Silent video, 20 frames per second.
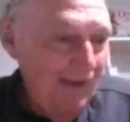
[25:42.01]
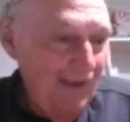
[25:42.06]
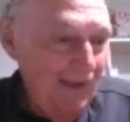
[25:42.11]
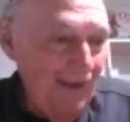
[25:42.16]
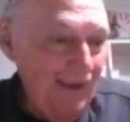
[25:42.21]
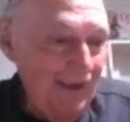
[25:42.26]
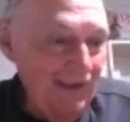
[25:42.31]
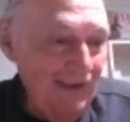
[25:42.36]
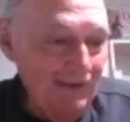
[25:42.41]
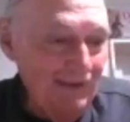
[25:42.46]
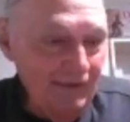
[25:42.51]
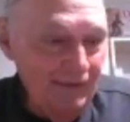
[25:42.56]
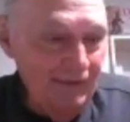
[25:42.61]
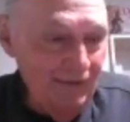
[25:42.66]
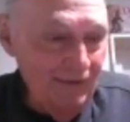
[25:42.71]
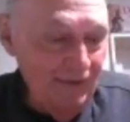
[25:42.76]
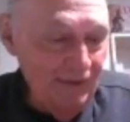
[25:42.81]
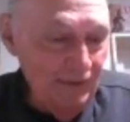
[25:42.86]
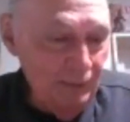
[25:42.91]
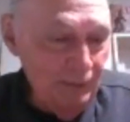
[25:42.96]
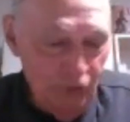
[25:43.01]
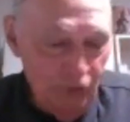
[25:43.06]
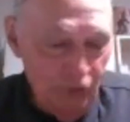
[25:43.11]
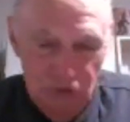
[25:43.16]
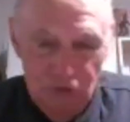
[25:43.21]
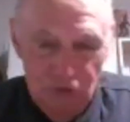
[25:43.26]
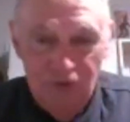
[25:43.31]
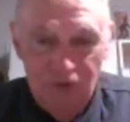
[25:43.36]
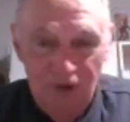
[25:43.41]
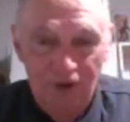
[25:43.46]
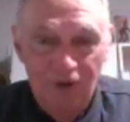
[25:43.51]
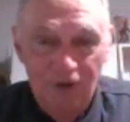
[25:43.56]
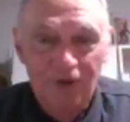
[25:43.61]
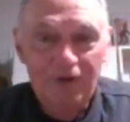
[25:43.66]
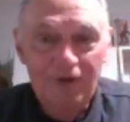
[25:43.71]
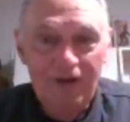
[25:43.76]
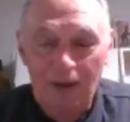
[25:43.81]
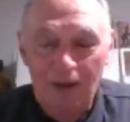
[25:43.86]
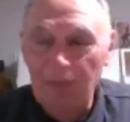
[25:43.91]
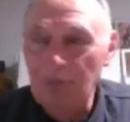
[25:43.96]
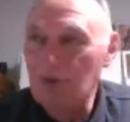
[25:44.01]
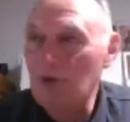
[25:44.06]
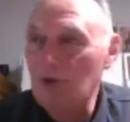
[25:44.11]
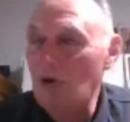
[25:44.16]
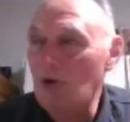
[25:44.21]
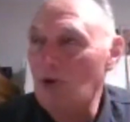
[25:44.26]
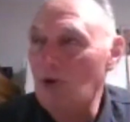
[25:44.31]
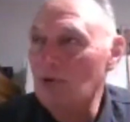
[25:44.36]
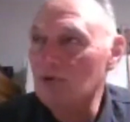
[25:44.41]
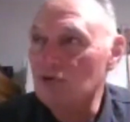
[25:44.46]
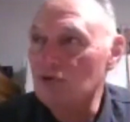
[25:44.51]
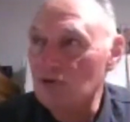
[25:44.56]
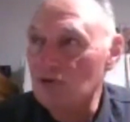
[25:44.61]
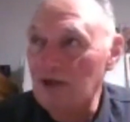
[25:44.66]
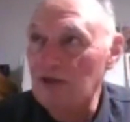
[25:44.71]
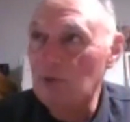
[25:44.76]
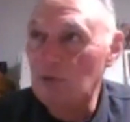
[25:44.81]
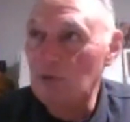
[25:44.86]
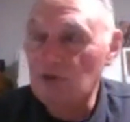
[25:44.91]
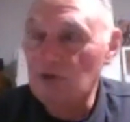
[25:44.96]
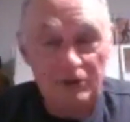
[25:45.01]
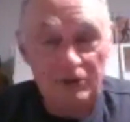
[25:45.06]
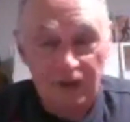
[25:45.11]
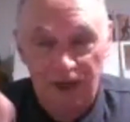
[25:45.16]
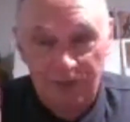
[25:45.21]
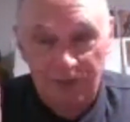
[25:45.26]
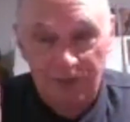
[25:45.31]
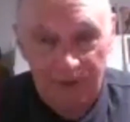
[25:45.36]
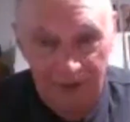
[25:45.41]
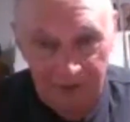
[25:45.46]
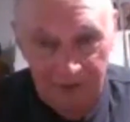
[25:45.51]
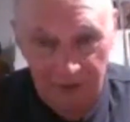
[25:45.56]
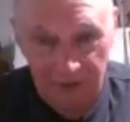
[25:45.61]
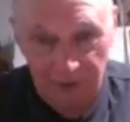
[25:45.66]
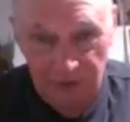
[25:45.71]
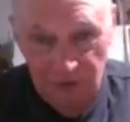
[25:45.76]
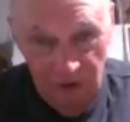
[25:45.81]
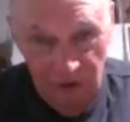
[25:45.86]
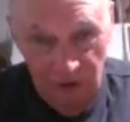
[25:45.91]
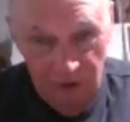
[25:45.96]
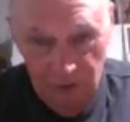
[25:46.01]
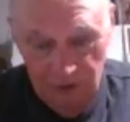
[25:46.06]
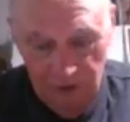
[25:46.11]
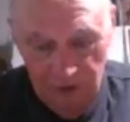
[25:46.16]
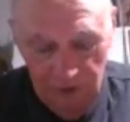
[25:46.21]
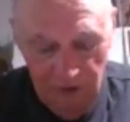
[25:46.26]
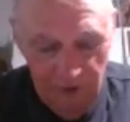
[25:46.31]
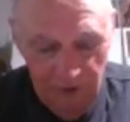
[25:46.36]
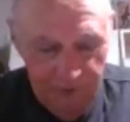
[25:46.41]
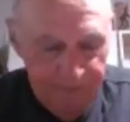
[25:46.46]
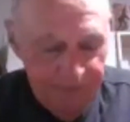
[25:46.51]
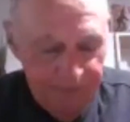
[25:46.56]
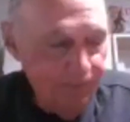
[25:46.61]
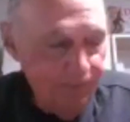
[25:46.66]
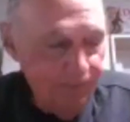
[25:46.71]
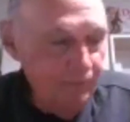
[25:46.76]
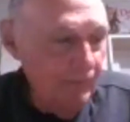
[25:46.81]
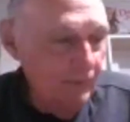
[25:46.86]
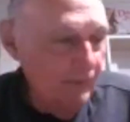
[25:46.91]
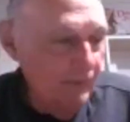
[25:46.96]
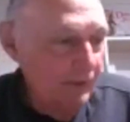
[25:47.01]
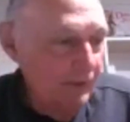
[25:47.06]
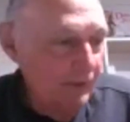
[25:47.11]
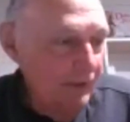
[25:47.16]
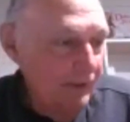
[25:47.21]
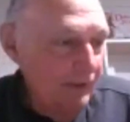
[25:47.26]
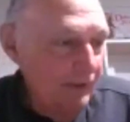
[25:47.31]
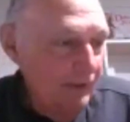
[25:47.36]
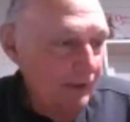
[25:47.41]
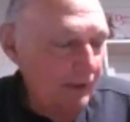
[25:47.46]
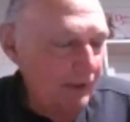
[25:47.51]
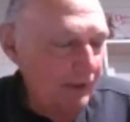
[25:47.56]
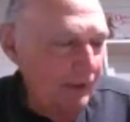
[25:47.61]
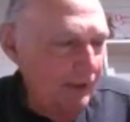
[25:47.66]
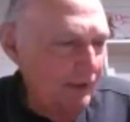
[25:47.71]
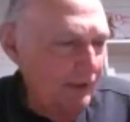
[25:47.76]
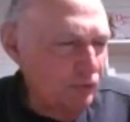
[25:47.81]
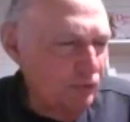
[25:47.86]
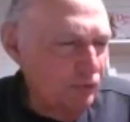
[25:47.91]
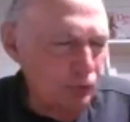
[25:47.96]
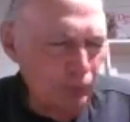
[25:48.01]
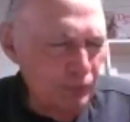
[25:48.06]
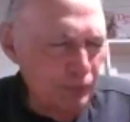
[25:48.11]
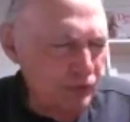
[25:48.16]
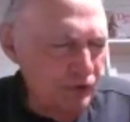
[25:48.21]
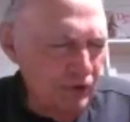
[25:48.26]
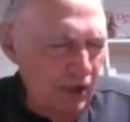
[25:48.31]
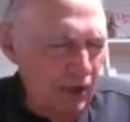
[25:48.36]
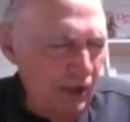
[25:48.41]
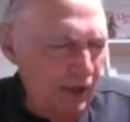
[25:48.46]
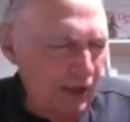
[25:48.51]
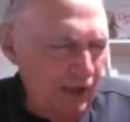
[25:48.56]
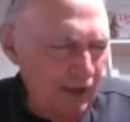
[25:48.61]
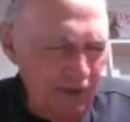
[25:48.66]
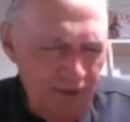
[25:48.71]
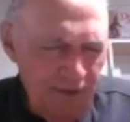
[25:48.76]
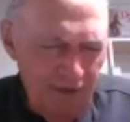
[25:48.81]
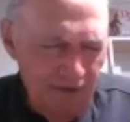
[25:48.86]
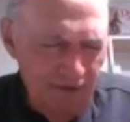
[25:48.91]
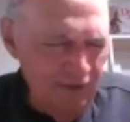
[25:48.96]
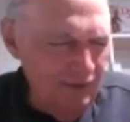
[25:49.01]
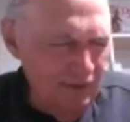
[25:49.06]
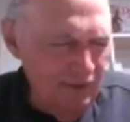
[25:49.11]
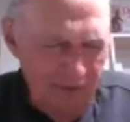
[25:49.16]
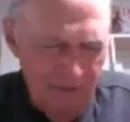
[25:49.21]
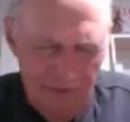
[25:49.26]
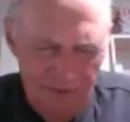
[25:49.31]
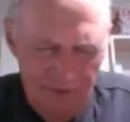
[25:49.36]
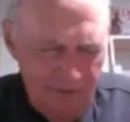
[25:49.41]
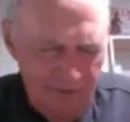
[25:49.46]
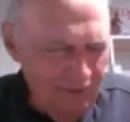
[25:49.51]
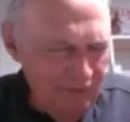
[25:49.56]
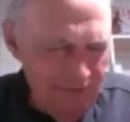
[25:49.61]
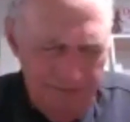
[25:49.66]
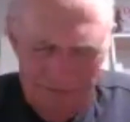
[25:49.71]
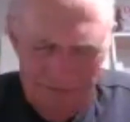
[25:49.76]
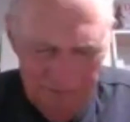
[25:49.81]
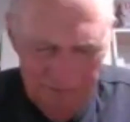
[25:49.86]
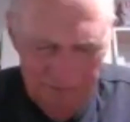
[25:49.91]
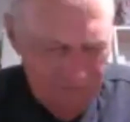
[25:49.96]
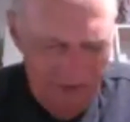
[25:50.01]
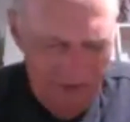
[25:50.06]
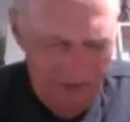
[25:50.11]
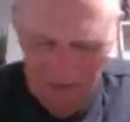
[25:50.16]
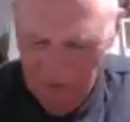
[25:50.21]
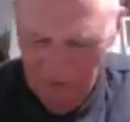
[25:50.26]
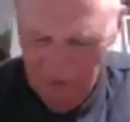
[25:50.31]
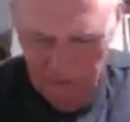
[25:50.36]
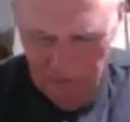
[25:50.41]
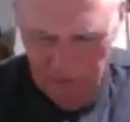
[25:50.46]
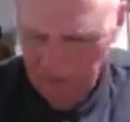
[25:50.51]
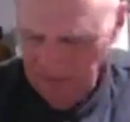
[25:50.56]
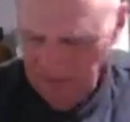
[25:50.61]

And prosciutto, capicola, Genoa salami, had to be Genoa salami, and super sod, and I don't know,